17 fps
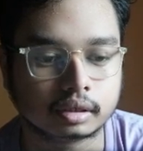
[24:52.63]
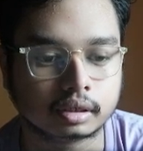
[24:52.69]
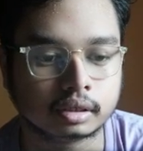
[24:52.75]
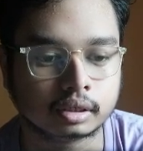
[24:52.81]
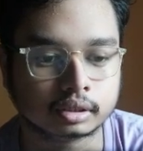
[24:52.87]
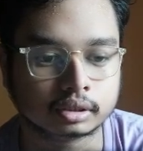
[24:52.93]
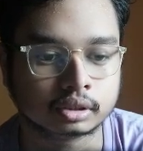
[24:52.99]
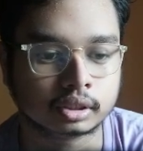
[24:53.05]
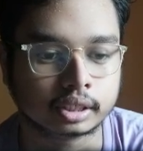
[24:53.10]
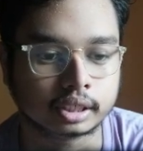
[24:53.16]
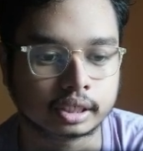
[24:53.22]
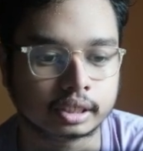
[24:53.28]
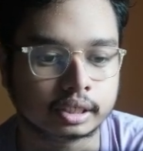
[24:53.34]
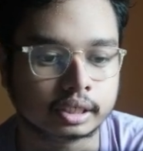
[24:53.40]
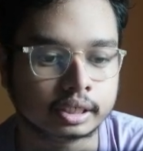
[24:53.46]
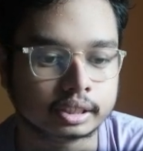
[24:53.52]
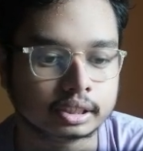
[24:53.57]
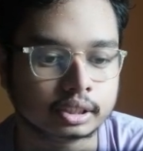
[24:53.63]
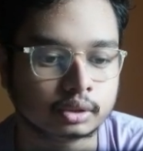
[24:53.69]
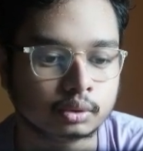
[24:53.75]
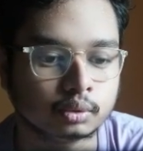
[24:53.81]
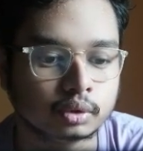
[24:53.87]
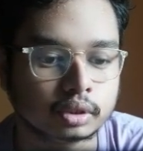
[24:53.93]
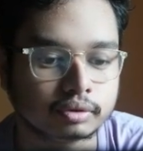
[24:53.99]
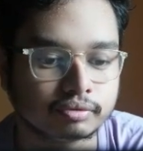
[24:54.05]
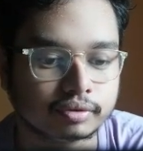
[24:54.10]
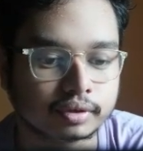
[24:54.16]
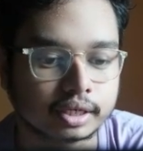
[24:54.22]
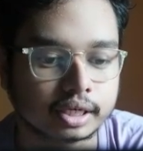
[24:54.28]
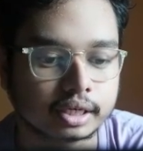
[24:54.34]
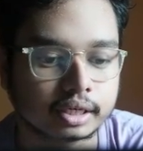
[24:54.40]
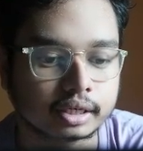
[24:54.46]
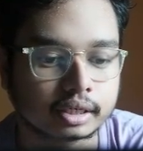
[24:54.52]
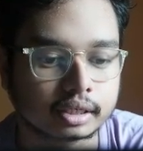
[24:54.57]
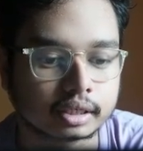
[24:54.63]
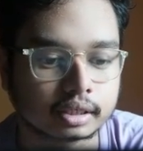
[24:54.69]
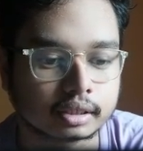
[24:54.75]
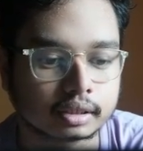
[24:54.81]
no, sorry, it is a two different,